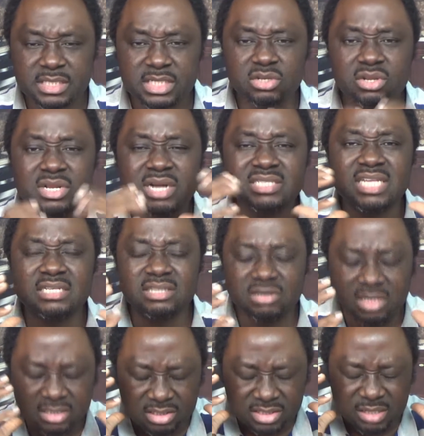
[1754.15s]
You know, there's
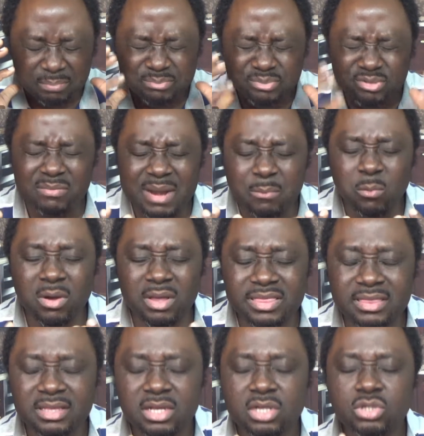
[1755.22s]
a problem with
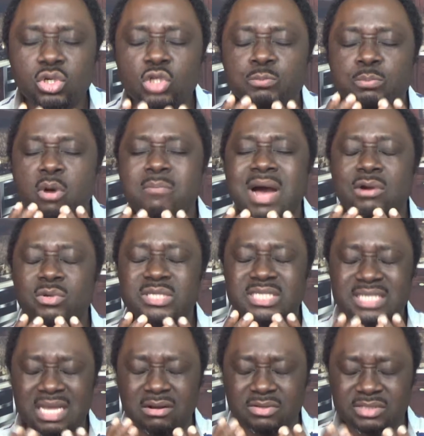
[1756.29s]
those bone marrow
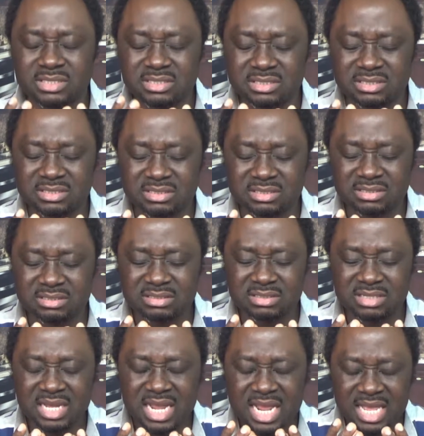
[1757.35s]
cells.
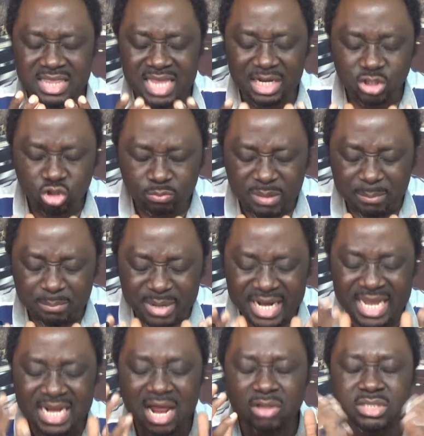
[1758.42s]
That should be
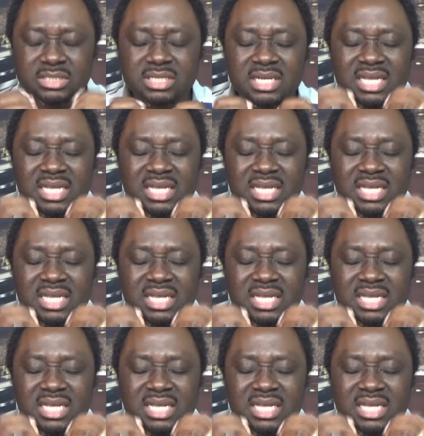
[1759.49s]
bringing out